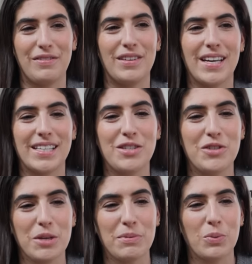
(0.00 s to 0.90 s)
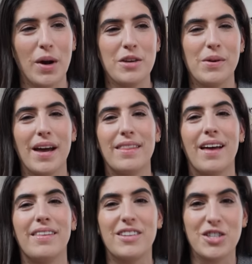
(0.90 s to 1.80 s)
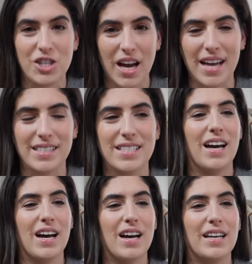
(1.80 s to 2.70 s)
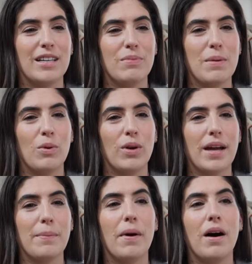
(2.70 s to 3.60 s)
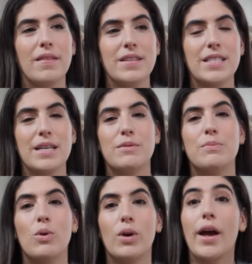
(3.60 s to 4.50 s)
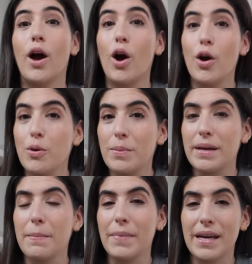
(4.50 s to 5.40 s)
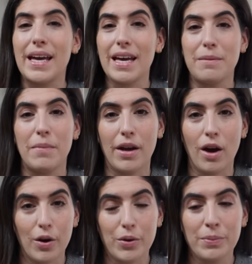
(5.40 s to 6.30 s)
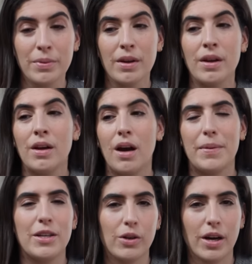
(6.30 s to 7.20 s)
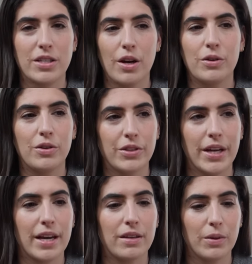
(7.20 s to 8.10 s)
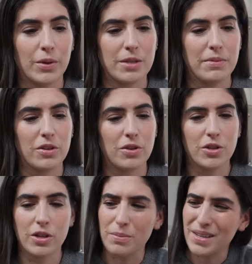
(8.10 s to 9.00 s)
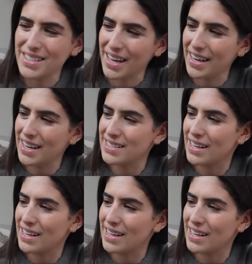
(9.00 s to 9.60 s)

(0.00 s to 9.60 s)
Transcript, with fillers: I feel like YouTube is where you get like the chat, uh, a little bit more like behind the scenes, more like homey, me in my home. I mean, you guys know, you're on here, you're watching me on YouTube. Is that it?